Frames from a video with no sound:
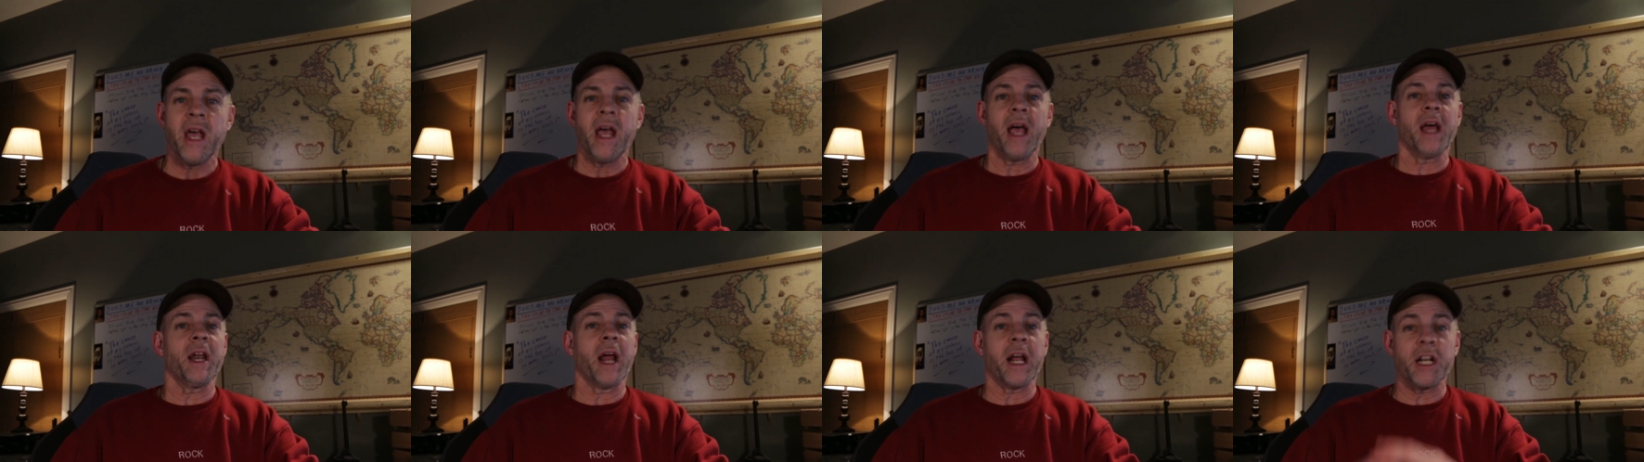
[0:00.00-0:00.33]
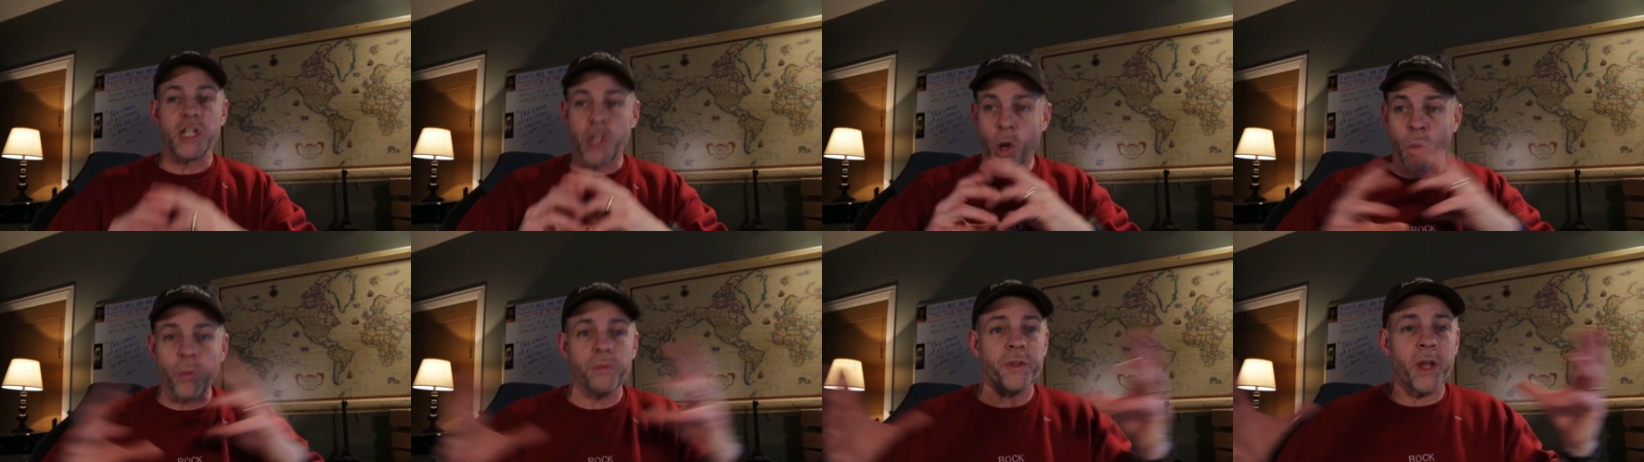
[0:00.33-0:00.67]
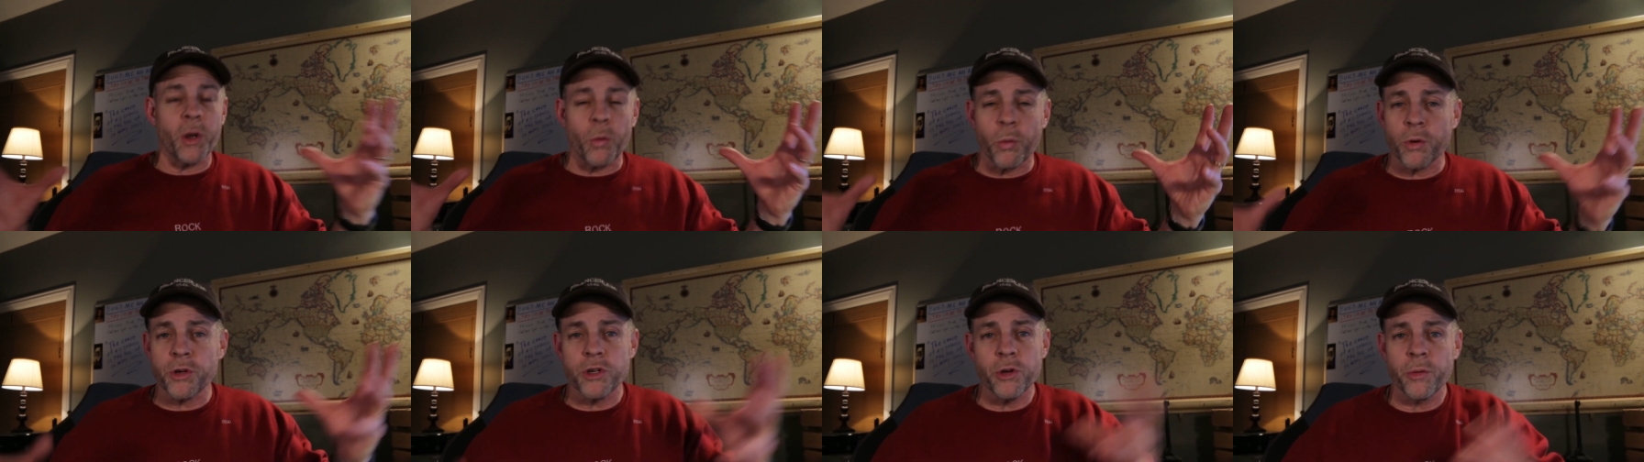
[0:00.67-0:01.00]
And I don't
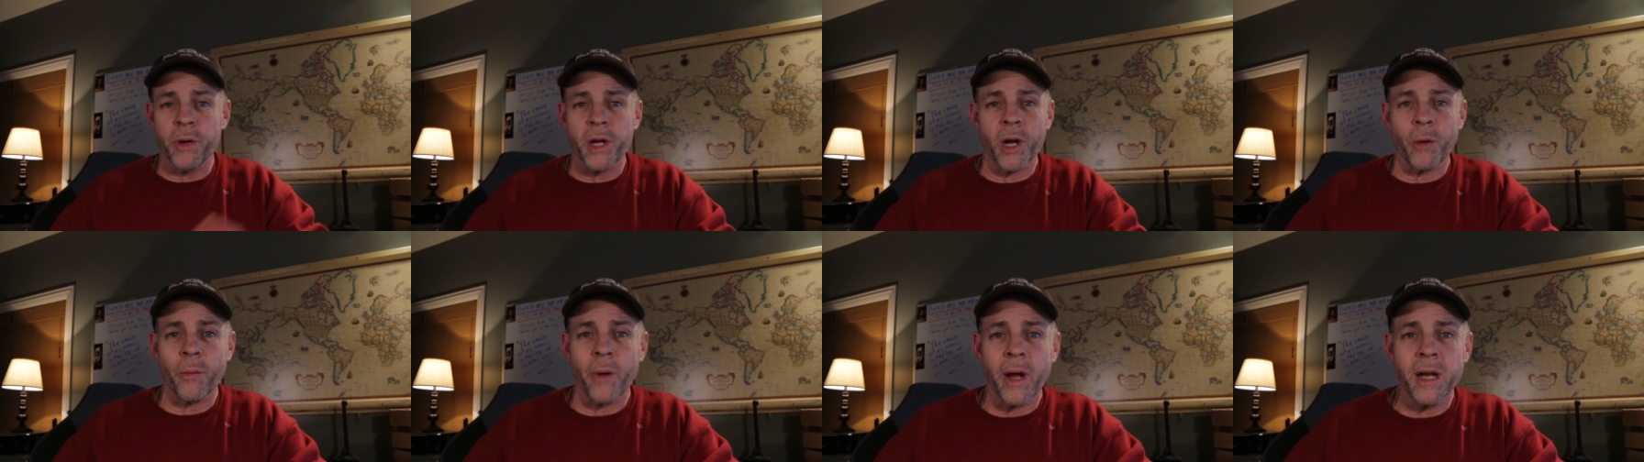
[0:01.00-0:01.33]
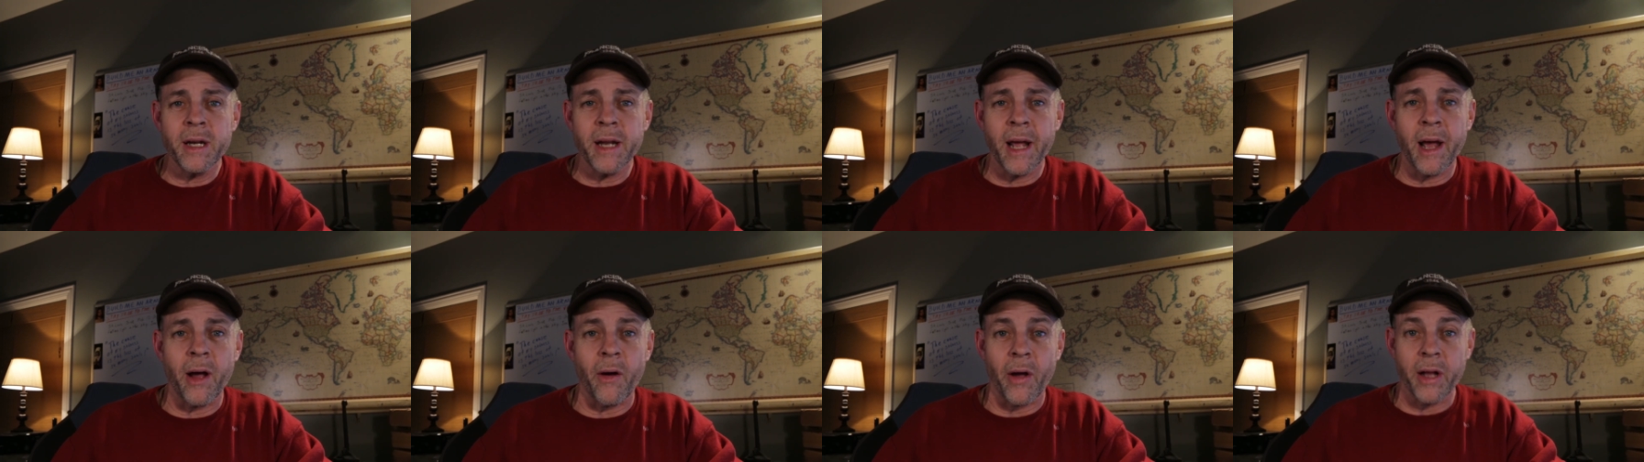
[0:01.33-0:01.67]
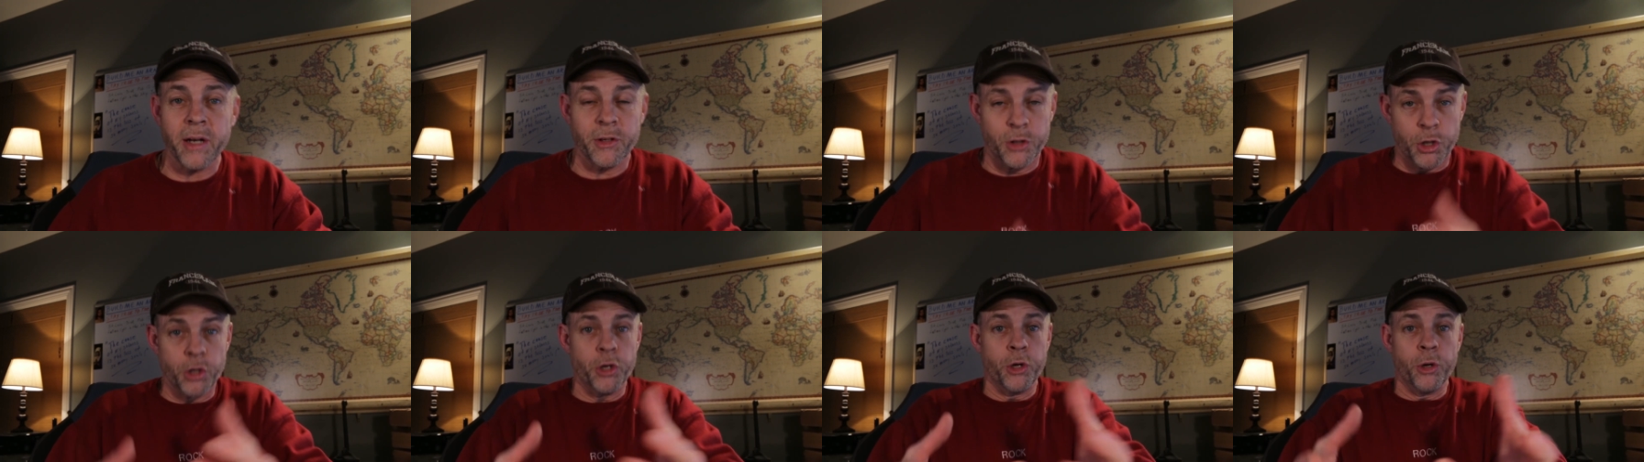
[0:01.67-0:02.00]
think we're doing it right now.
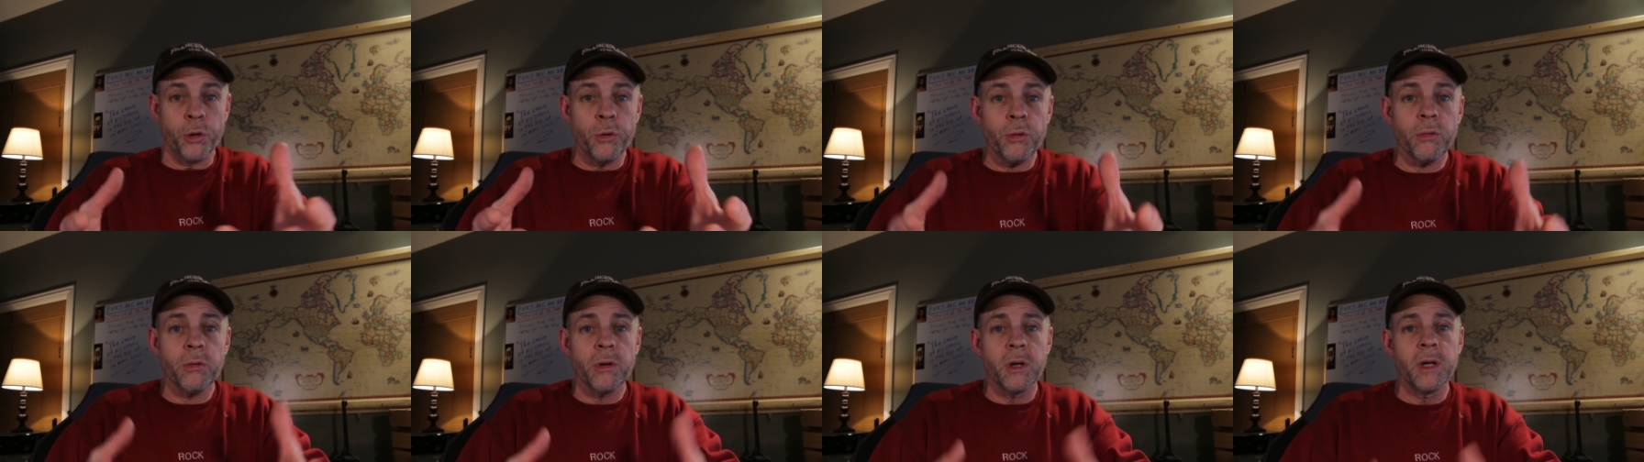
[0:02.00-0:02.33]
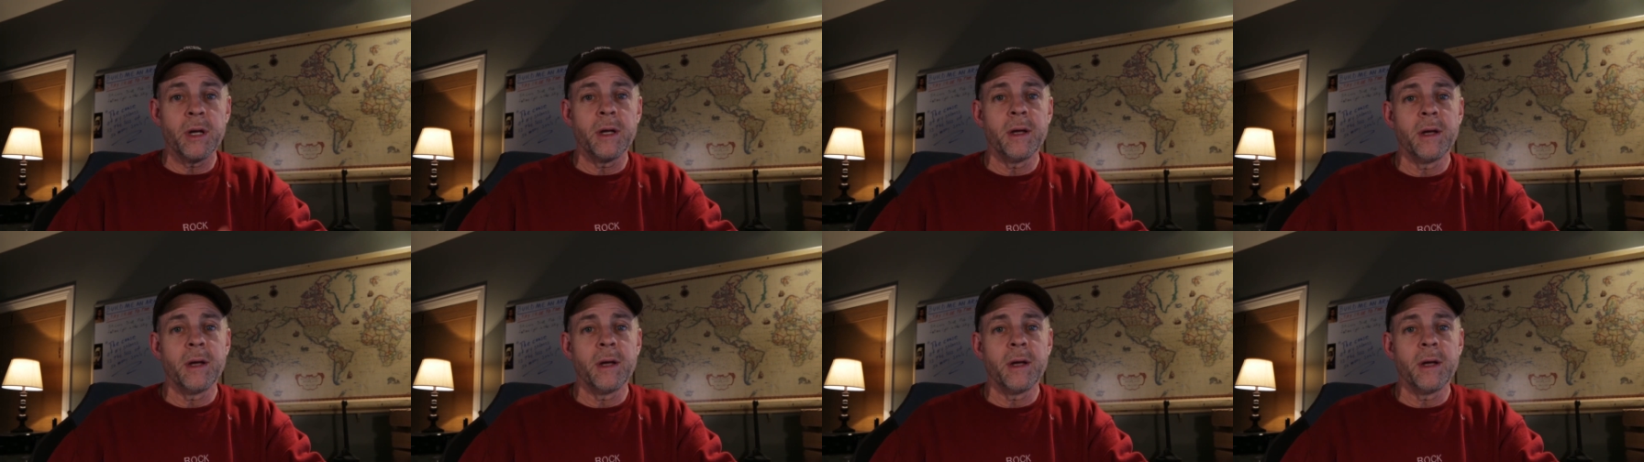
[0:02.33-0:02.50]
Do you?